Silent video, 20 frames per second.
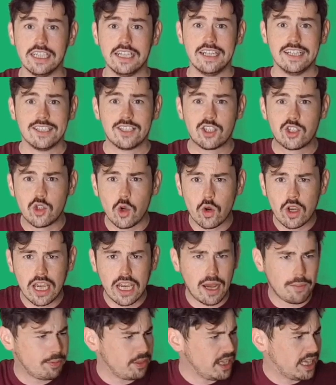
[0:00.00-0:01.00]
soaking
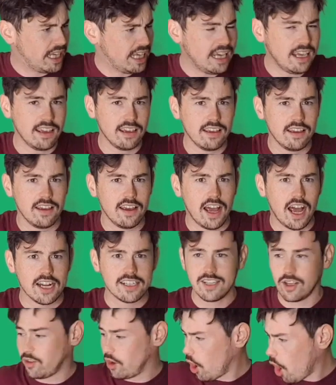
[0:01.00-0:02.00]
up the heat
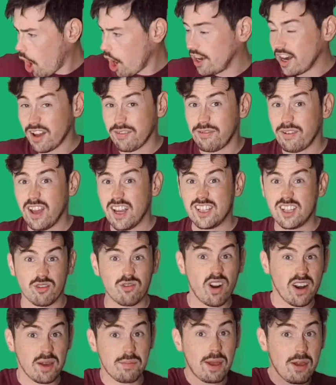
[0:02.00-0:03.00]
until they're hot enough to
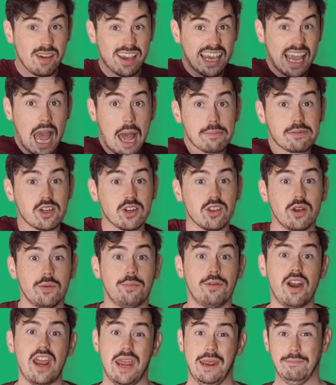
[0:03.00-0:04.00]
run about and capture their
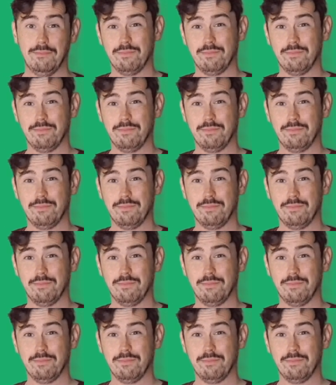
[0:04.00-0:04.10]
prey.